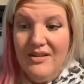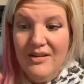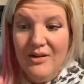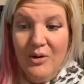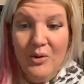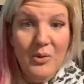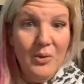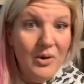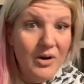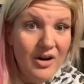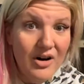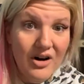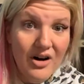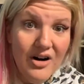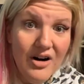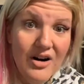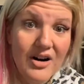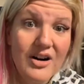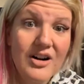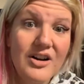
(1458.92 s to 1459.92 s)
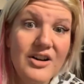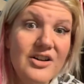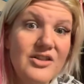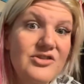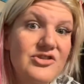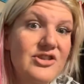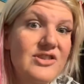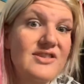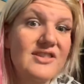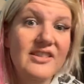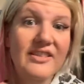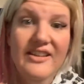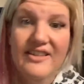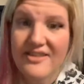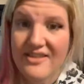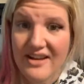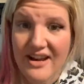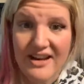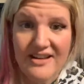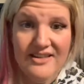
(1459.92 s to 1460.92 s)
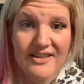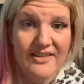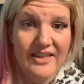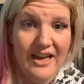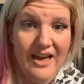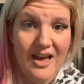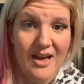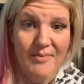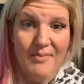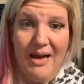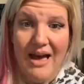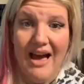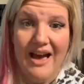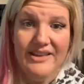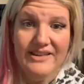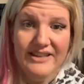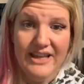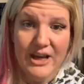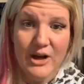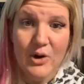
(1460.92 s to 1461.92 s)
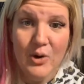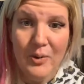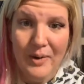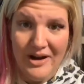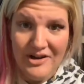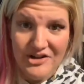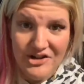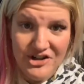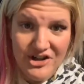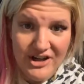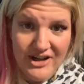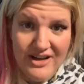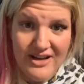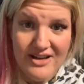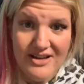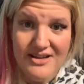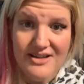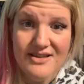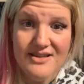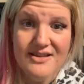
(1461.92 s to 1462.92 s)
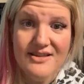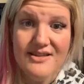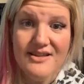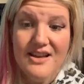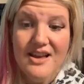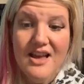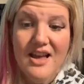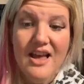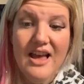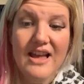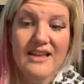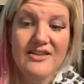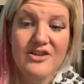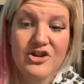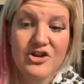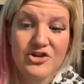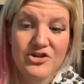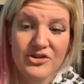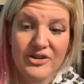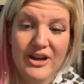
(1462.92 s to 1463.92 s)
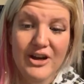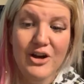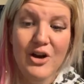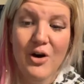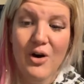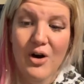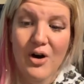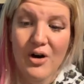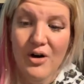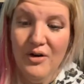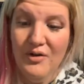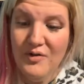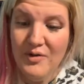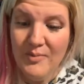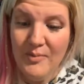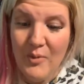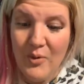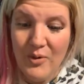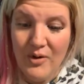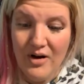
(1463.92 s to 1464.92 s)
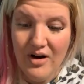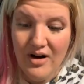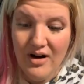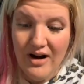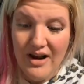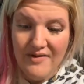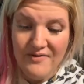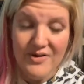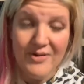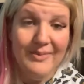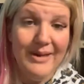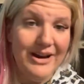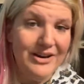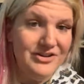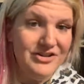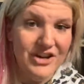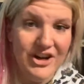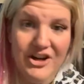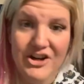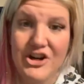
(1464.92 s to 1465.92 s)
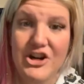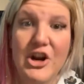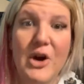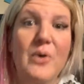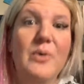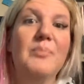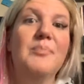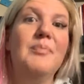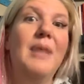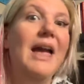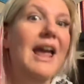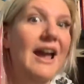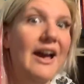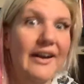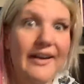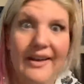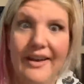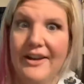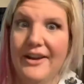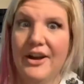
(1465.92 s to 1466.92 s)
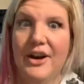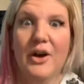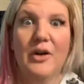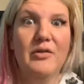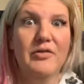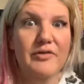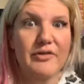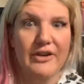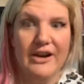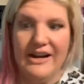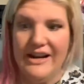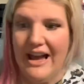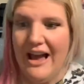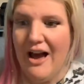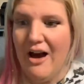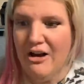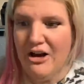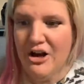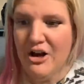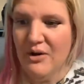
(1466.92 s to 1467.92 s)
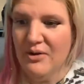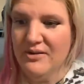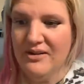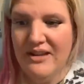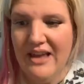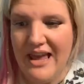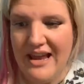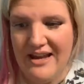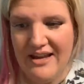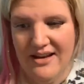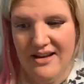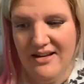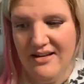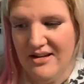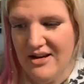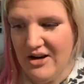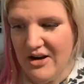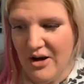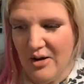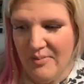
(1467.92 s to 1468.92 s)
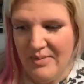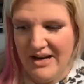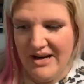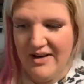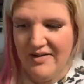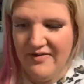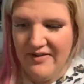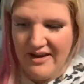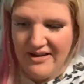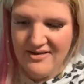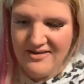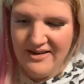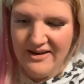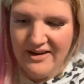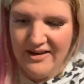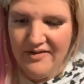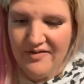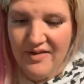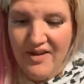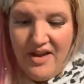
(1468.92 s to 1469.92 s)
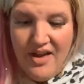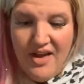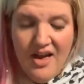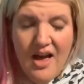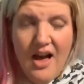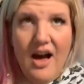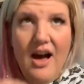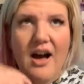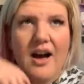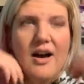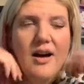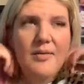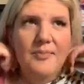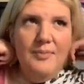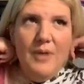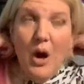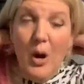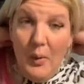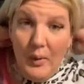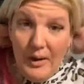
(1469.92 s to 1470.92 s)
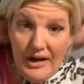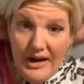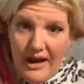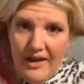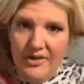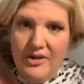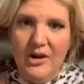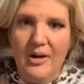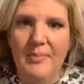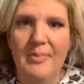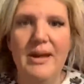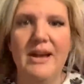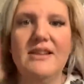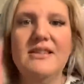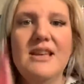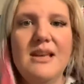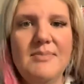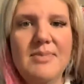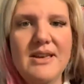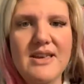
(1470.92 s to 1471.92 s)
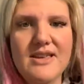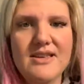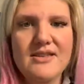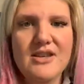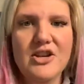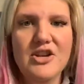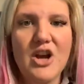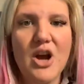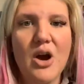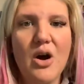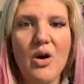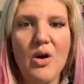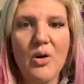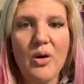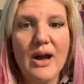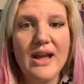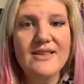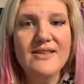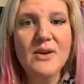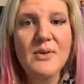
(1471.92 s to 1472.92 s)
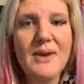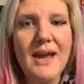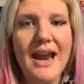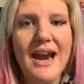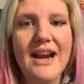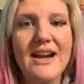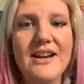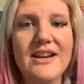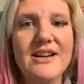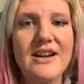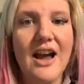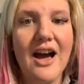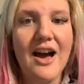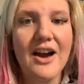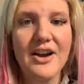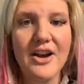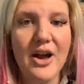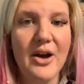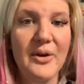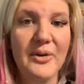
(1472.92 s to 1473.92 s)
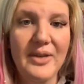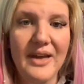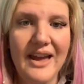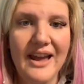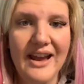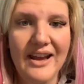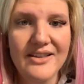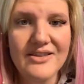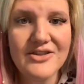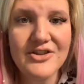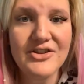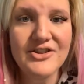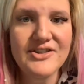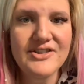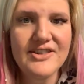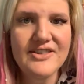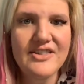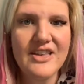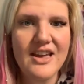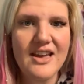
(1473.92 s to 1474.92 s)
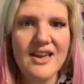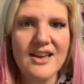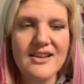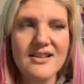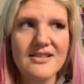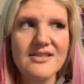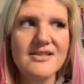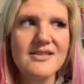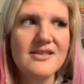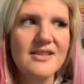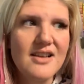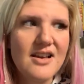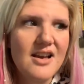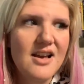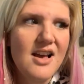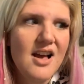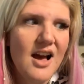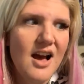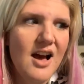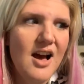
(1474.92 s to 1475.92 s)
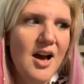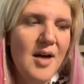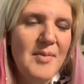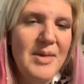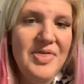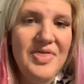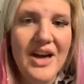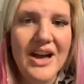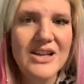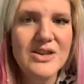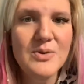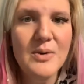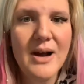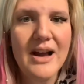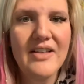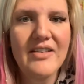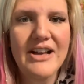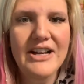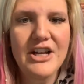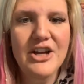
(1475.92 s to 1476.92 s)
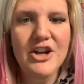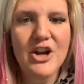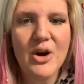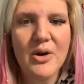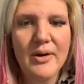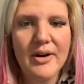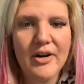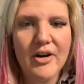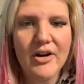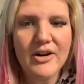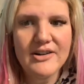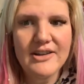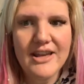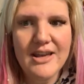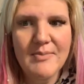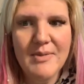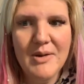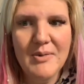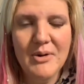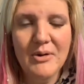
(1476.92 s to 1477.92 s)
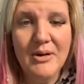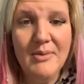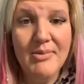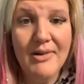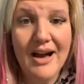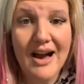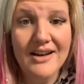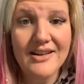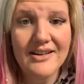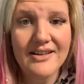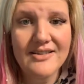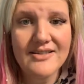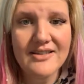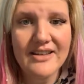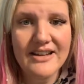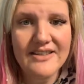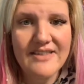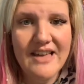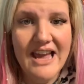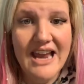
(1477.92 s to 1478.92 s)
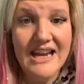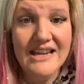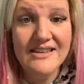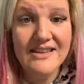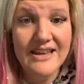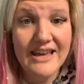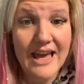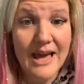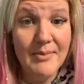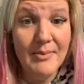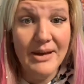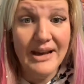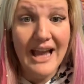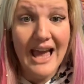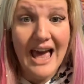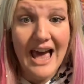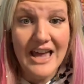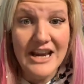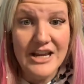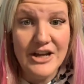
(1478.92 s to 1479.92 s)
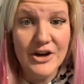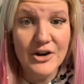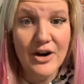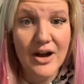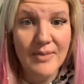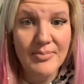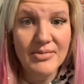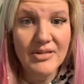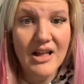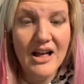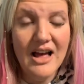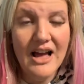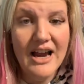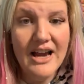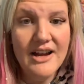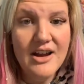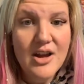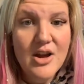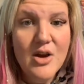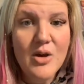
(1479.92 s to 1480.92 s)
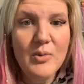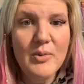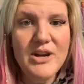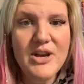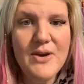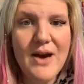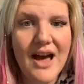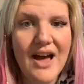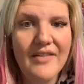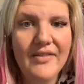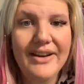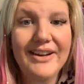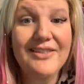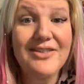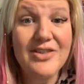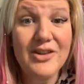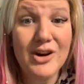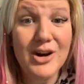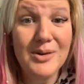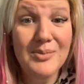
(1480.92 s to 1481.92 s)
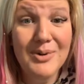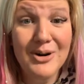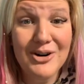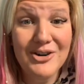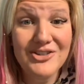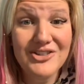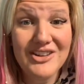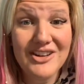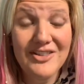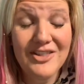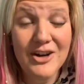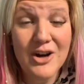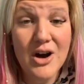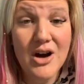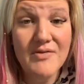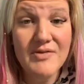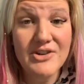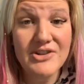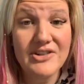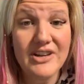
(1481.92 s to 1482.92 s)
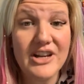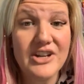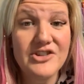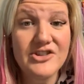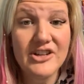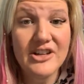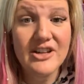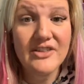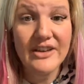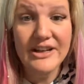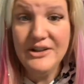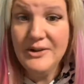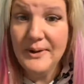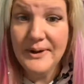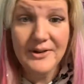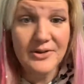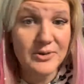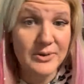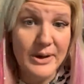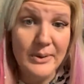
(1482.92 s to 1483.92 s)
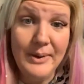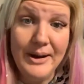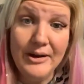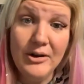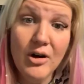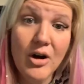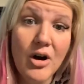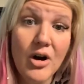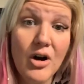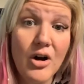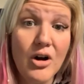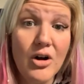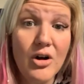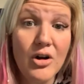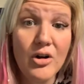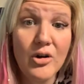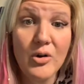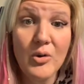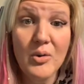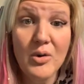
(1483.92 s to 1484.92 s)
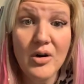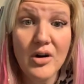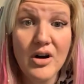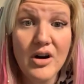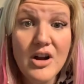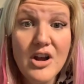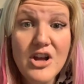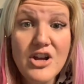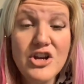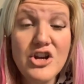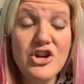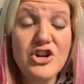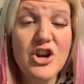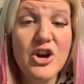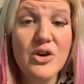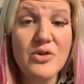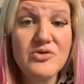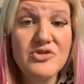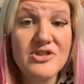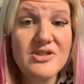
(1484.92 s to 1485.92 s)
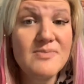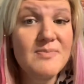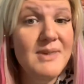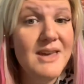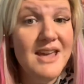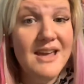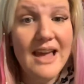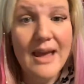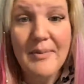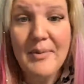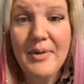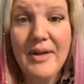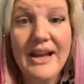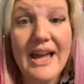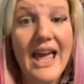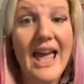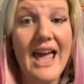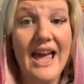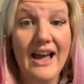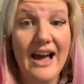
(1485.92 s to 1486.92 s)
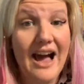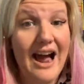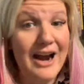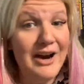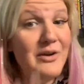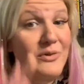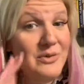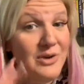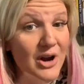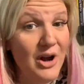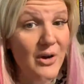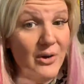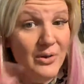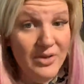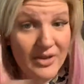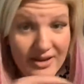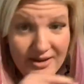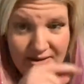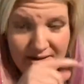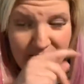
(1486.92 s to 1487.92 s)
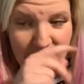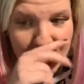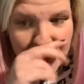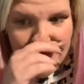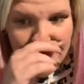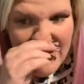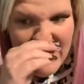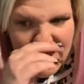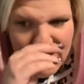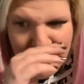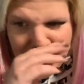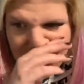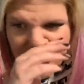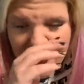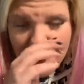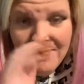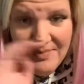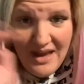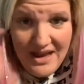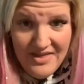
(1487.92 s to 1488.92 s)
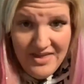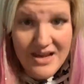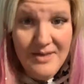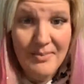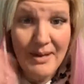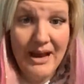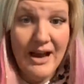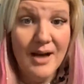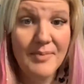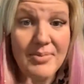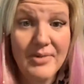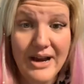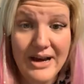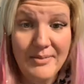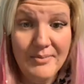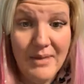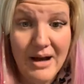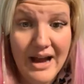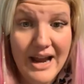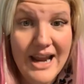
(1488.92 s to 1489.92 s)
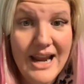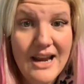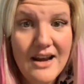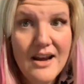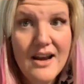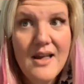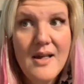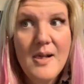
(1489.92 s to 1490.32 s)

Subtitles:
or just listening to them, asking questions. It's usually a call for more information. You don't panic. You don't freak out. You don't take it, be defensive. Another big tip is, it's okay to not know the answers to things. And that's why, in our team, we really practice, the ATM, adding your upline. When you have, a third person in the conversation, doing a 3-way call or, just being able, hey, I don't know this, but I think my upline might.